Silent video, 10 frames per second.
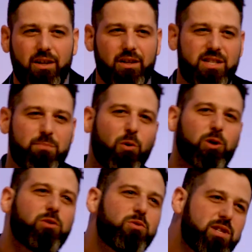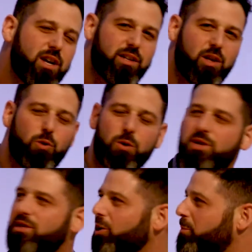It's important to say that when we
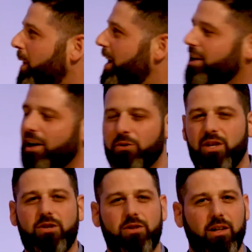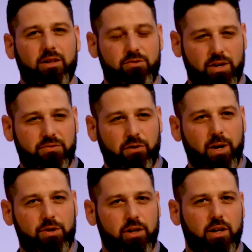start planning our digital transformation,